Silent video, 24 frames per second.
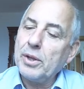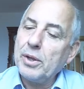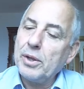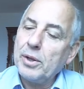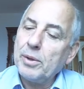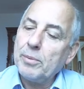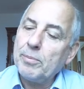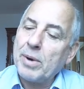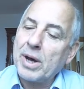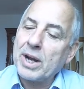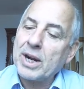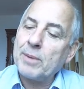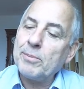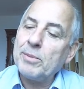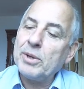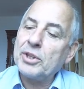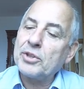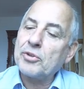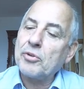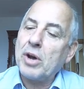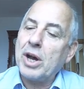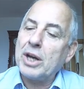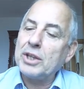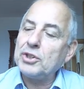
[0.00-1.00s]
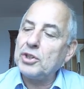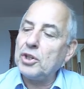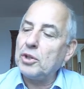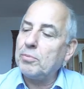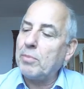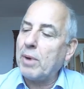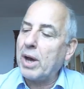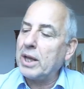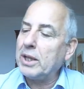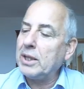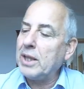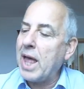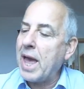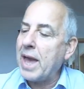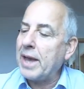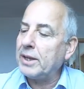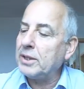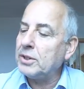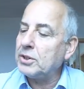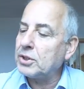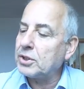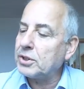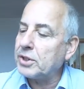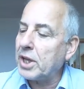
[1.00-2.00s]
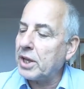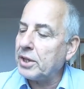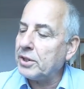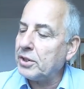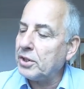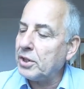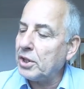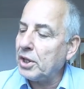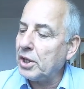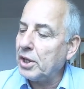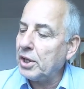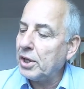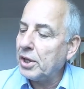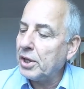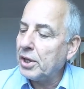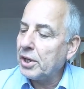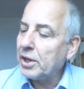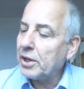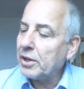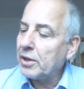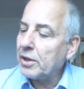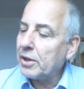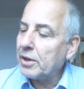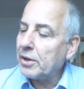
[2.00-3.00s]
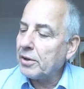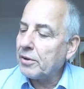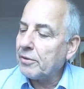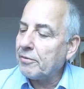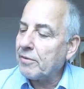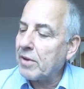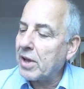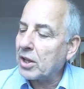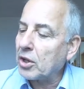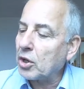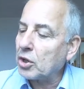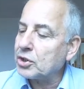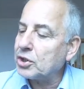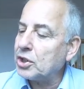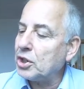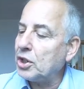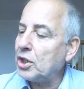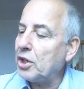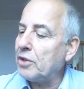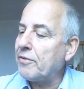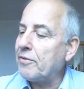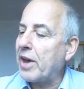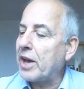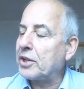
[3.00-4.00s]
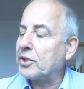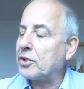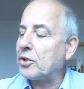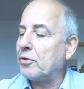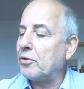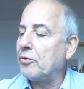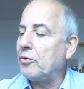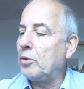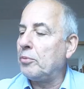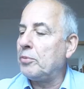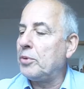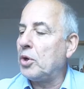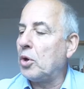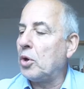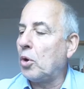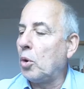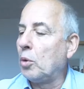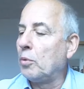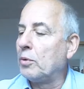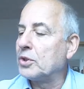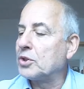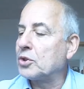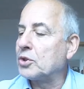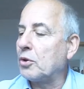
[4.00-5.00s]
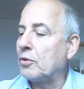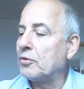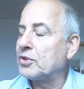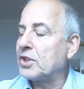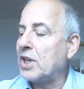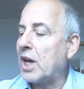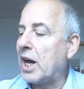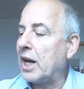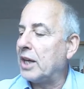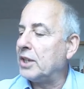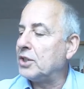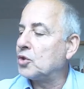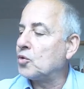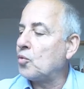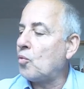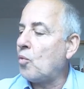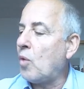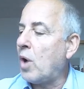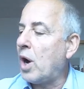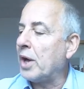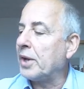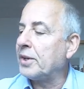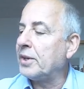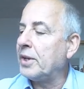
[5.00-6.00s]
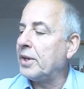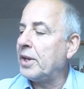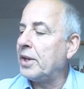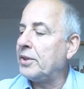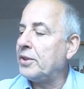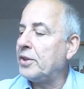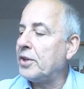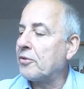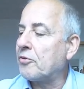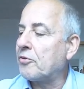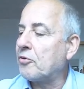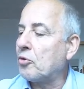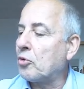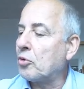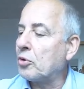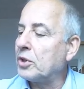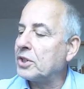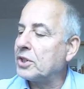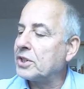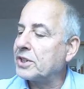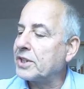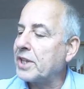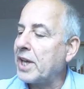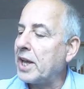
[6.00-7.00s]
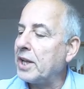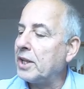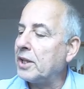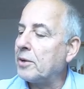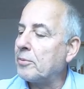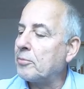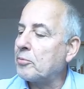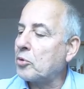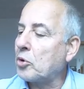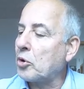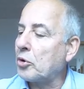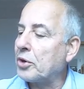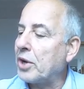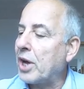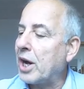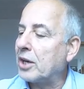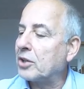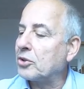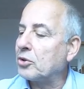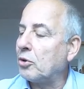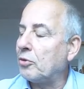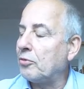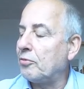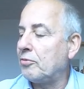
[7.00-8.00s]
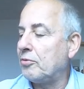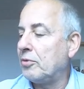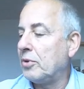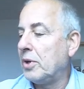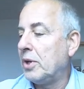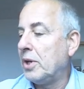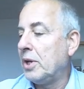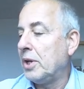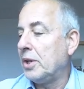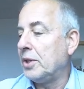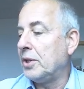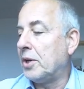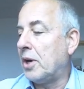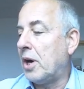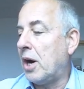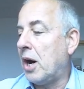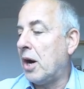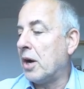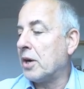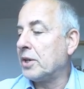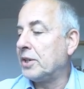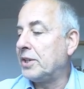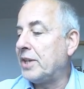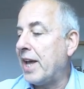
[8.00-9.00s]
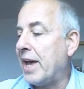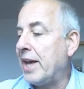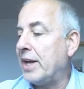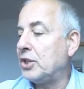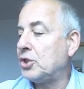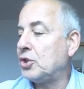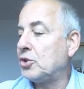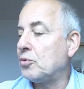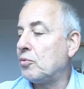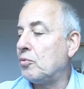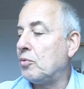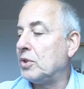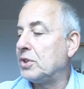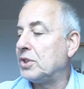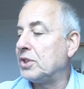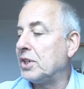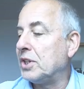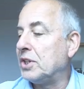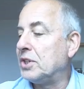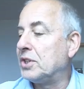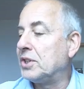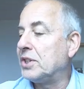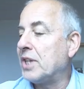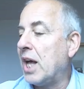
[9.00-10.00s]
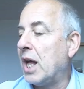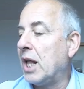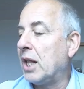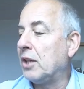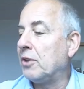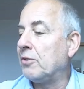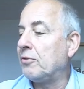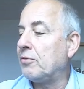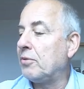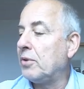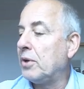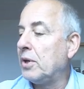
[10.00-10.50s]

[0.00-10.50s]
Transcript: parameterize it by length, then the velocity vector will be always of size 1, and therefore the scalar product of the r dash with itself